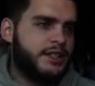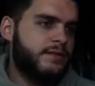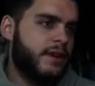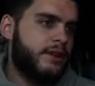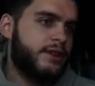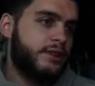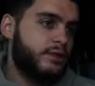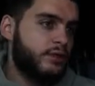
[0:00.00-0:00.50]

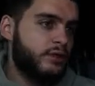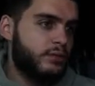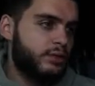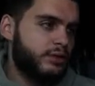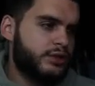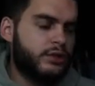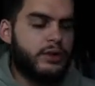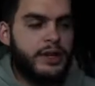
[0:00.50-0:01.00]
very doable.
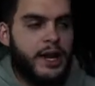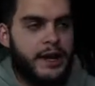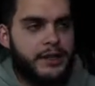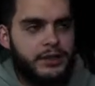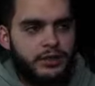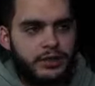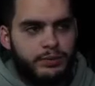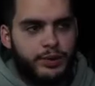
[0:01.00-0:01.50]
So a
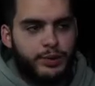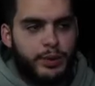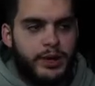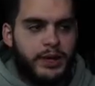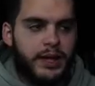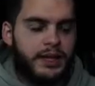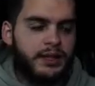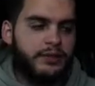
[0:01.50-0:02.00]
ninety-two seems pretty
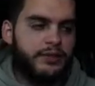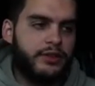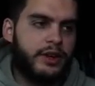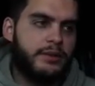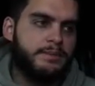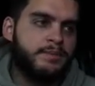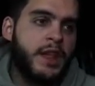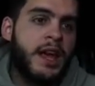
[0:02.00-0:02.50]
likely for
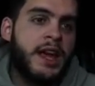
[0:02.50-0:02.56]
him.